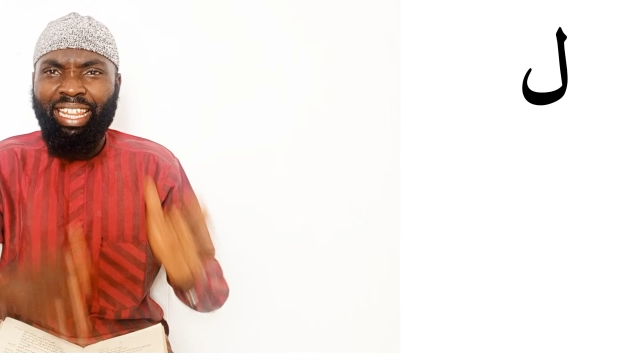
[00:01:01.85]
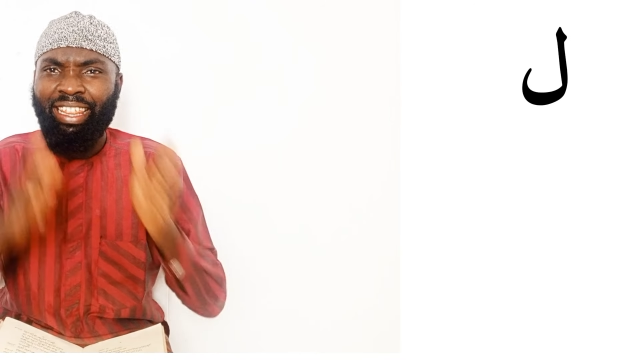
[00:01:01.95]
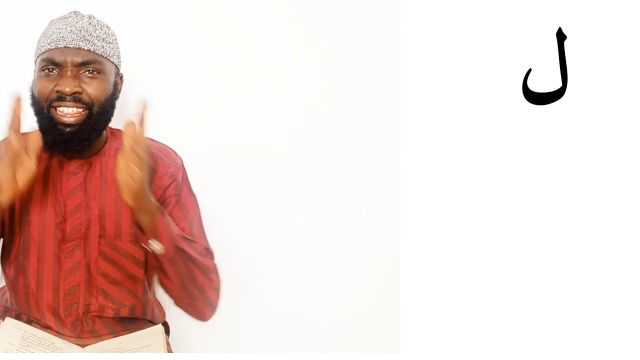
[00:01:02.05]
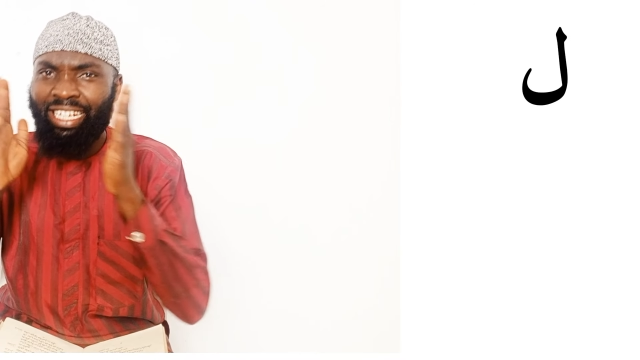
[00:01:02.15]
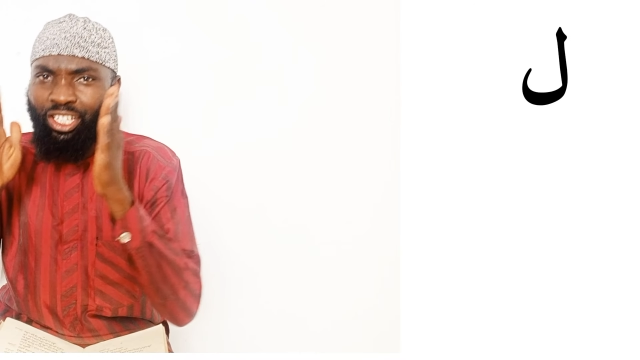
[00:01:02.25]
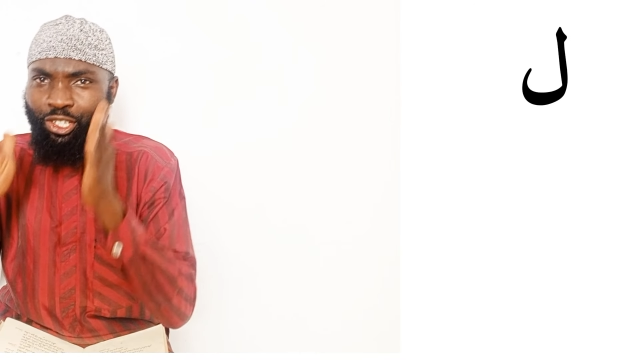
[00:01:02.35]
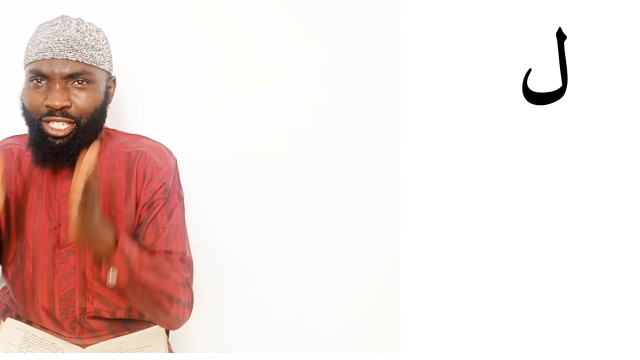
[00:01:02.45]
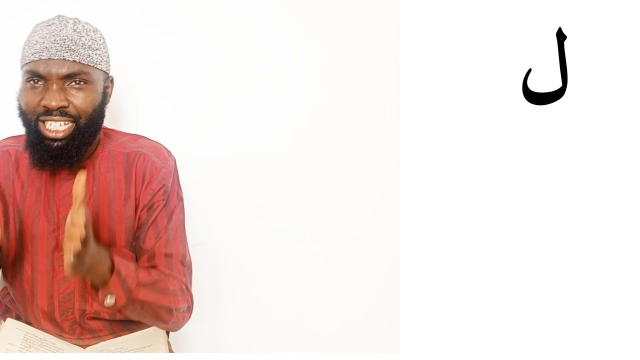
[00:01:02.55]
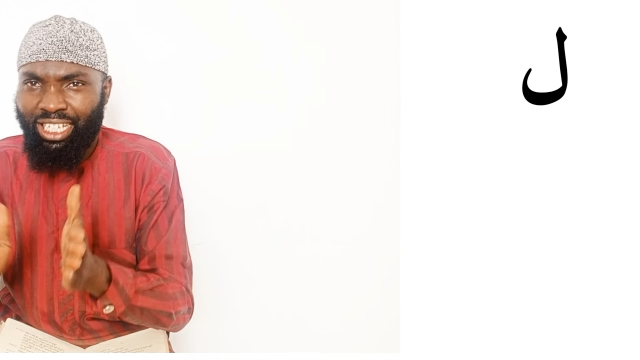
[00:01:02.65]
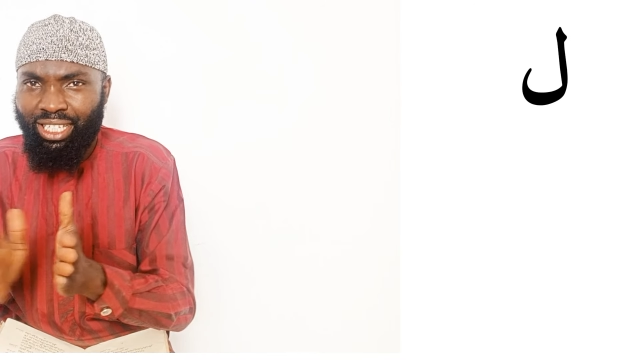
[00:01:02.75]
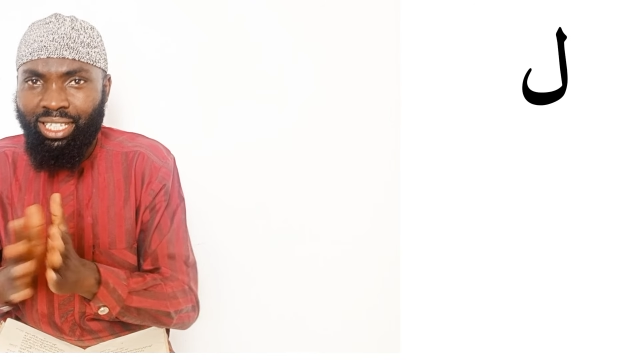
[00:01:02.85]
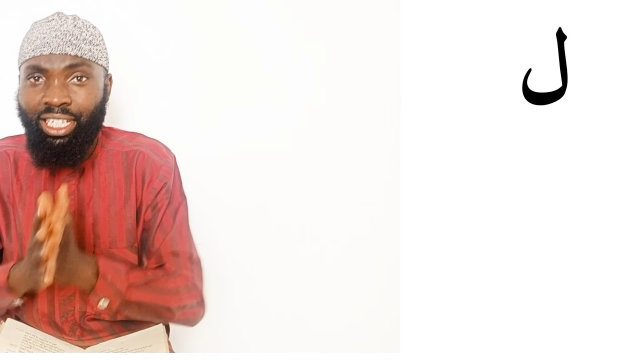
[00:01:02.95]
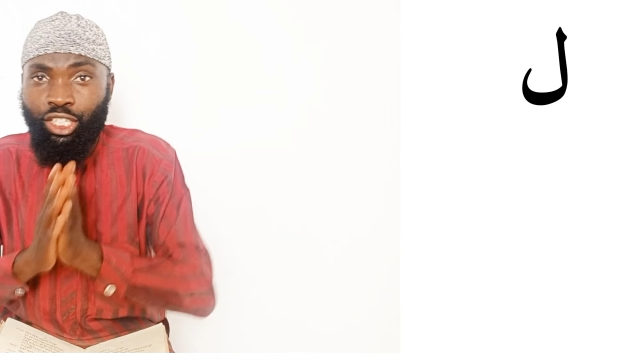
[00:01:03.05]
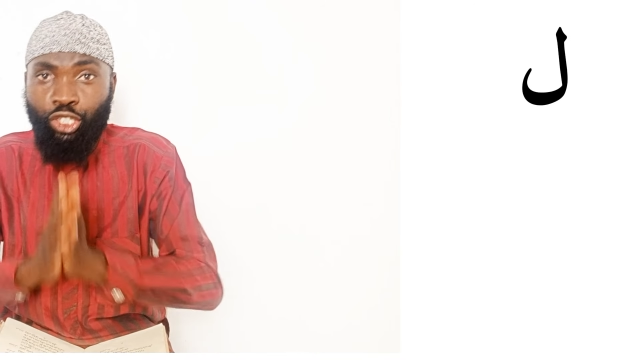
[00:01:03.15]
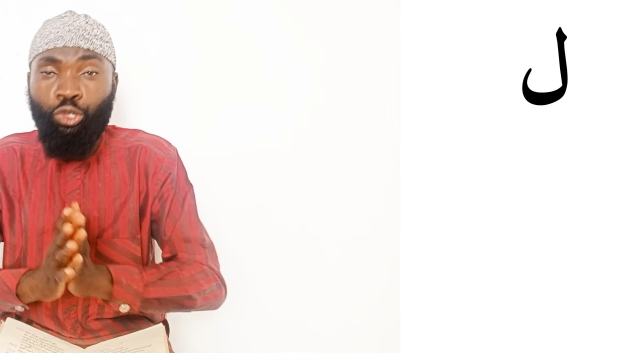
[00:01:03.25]
This
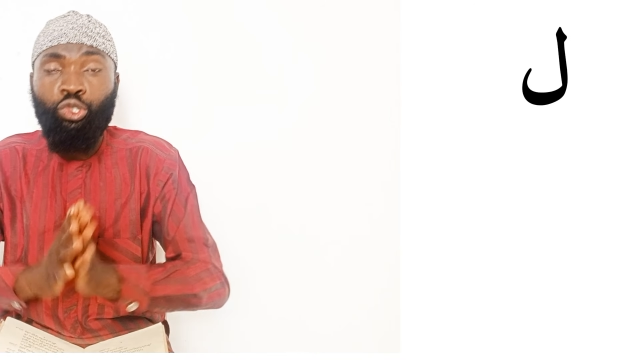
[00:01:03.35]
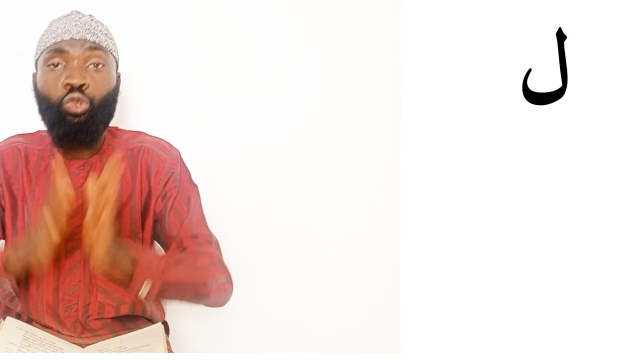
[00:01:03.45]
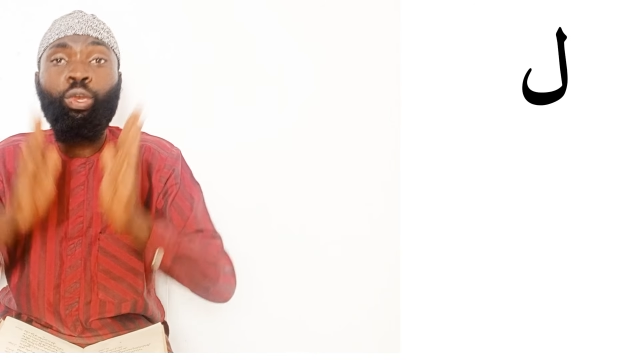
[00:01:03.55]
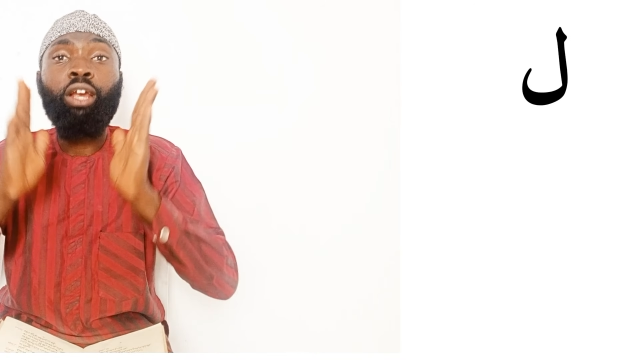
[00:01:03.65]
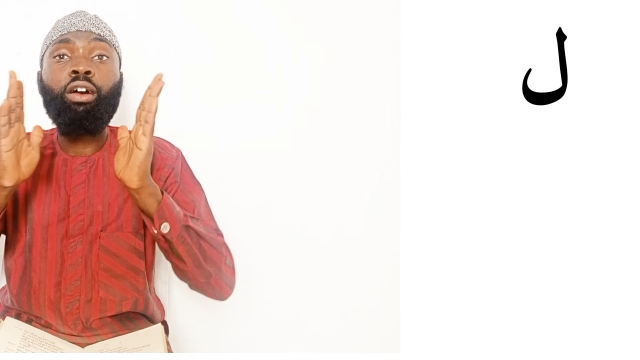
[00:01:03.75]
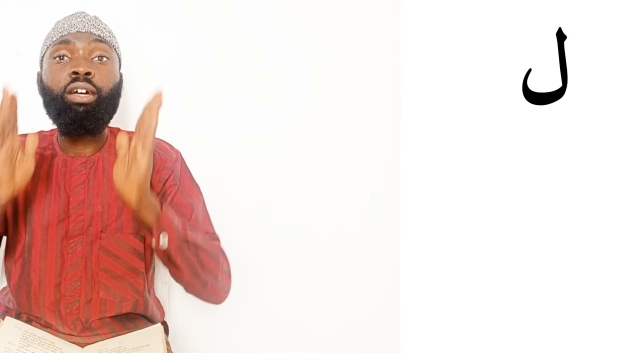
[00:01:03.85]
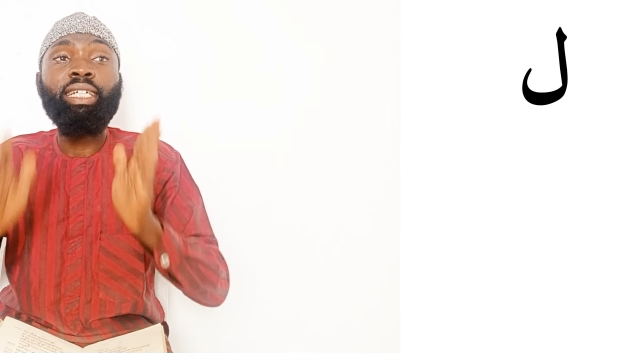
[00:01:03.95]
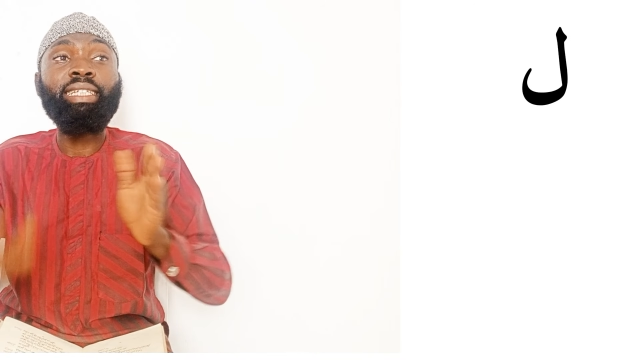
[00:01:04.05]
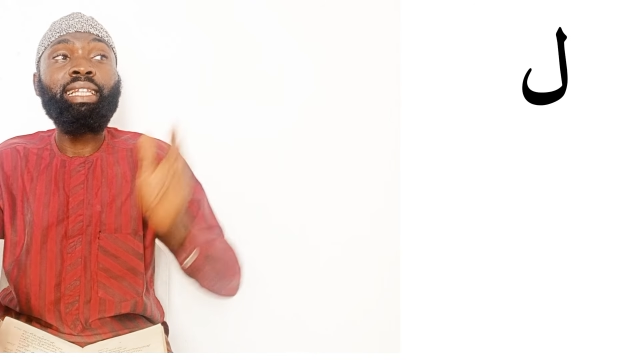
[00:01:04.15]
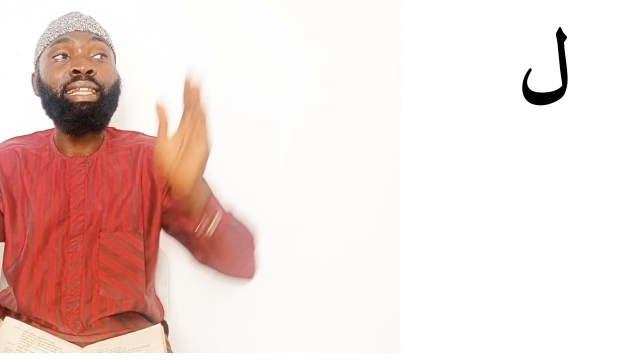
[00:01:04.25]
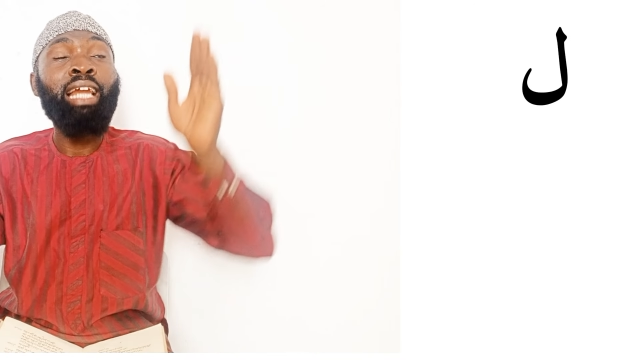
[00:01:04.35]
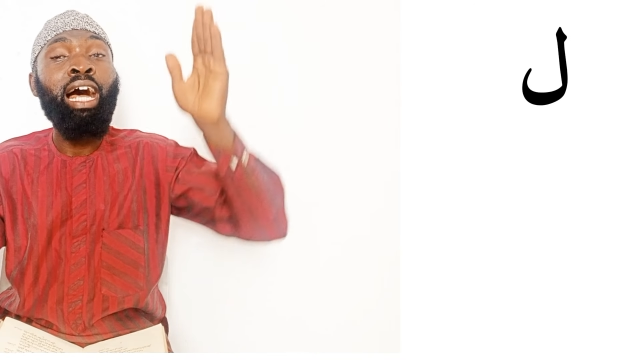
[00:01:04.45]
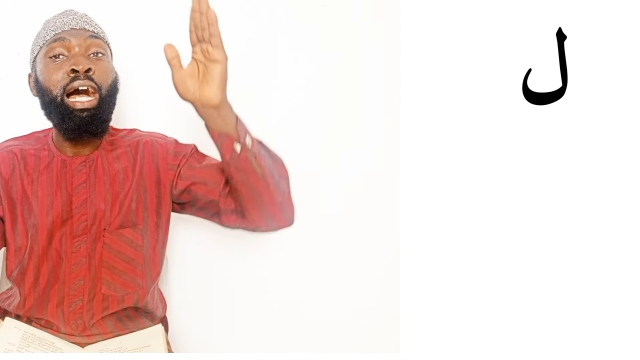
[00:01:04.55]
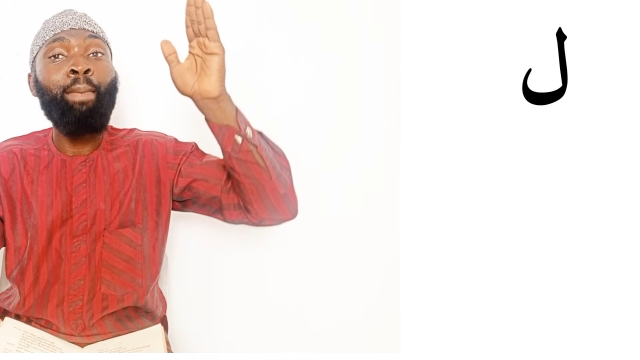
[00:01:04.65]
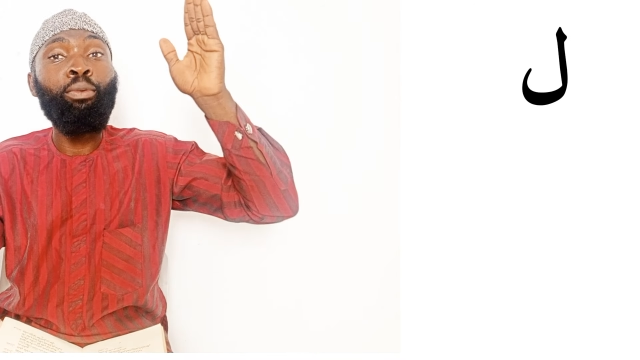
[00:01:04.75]
use we call it
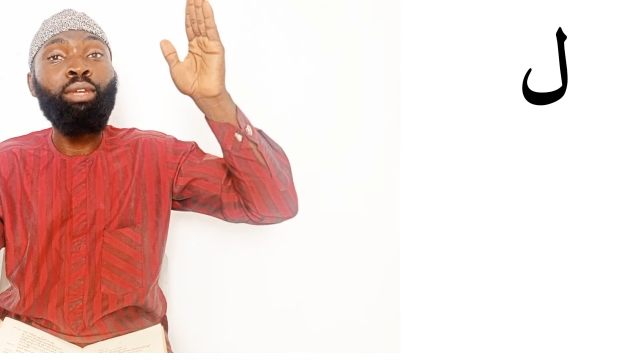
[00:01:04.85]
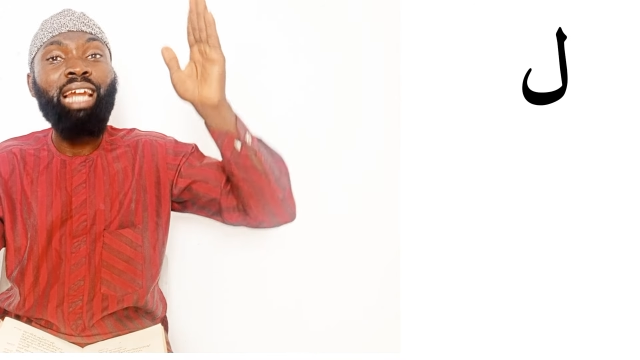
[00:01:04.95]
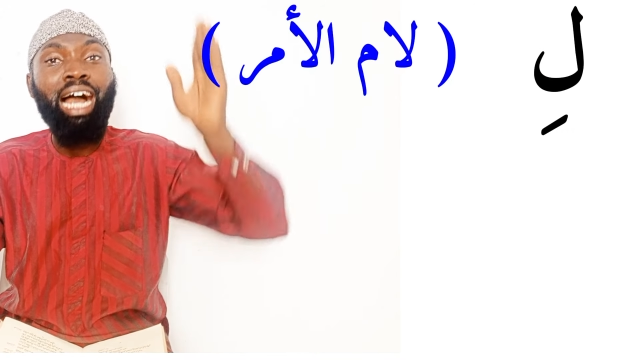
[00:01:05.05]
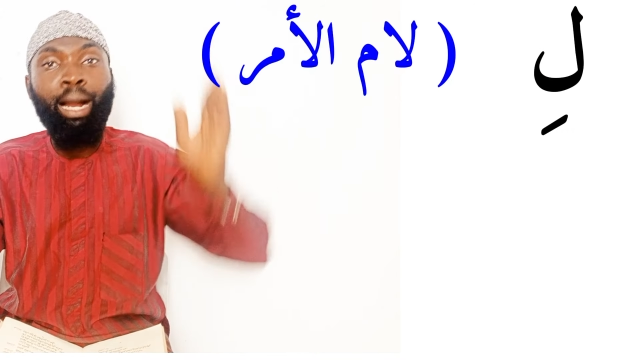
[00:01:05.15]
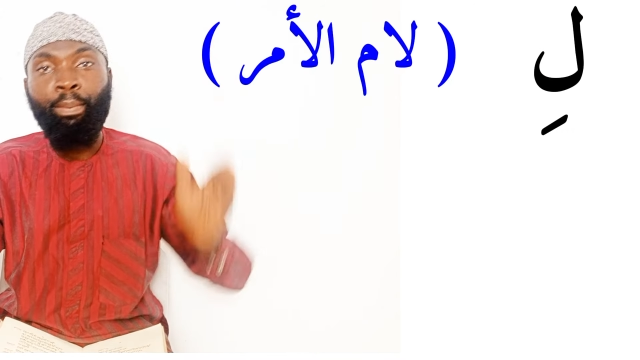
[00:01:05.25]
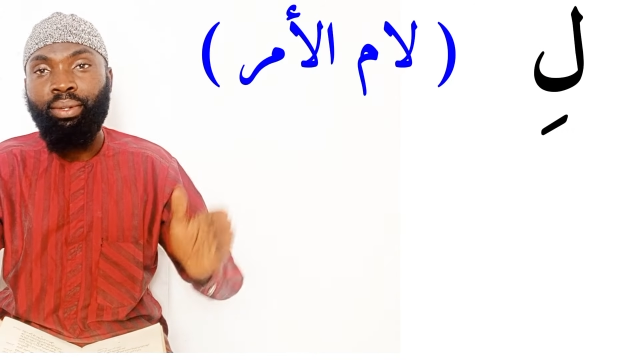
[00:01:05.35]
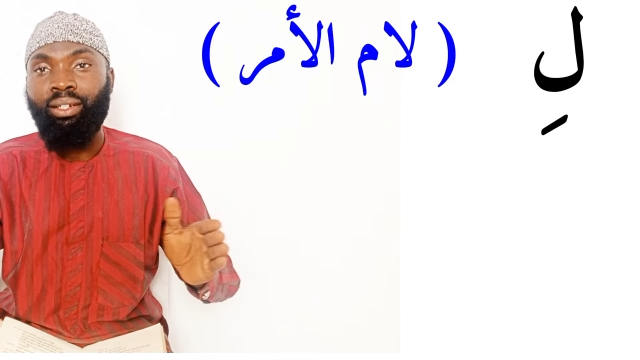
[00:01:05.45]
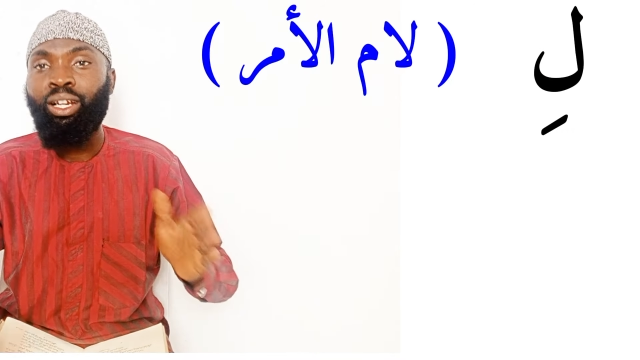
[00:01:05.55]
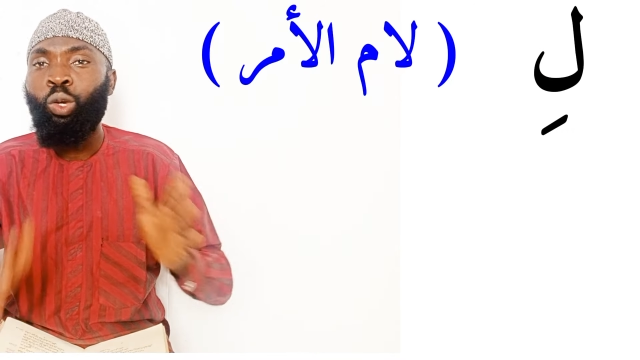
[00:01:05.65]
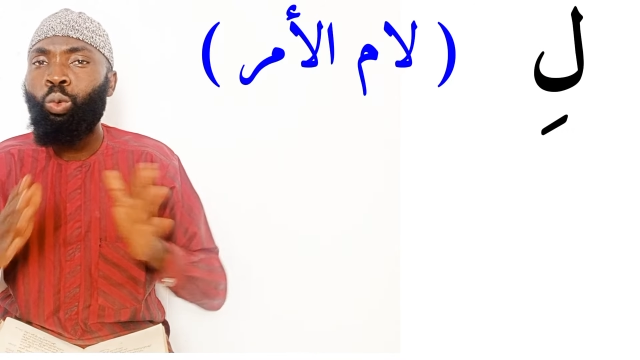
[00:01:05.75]
lamul amr,